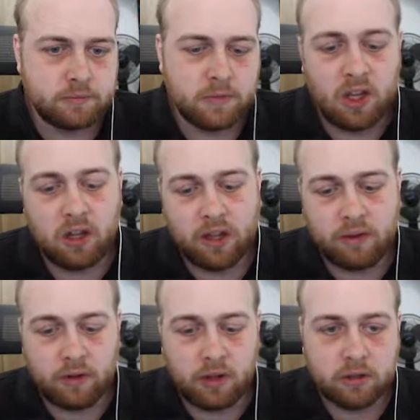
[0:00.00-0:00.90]
Ah, that's
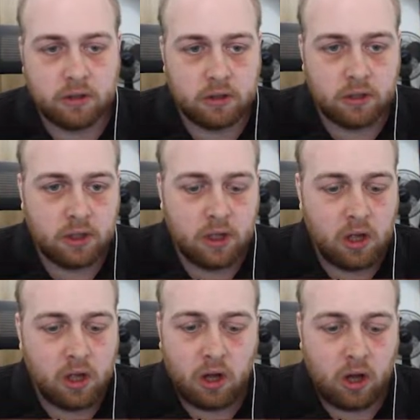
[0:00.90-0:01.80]
fine.
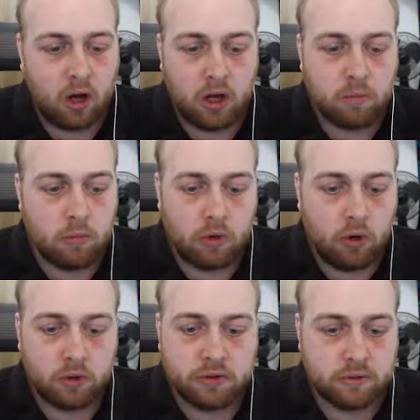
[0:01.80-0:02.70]
I'm
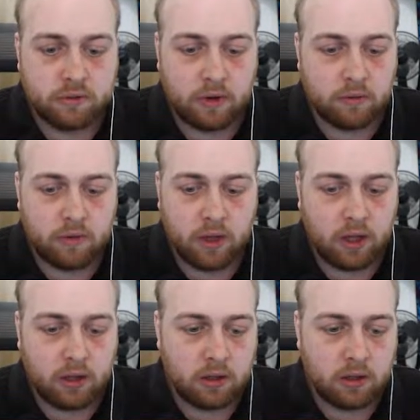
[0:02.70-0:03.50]
not too fast with that.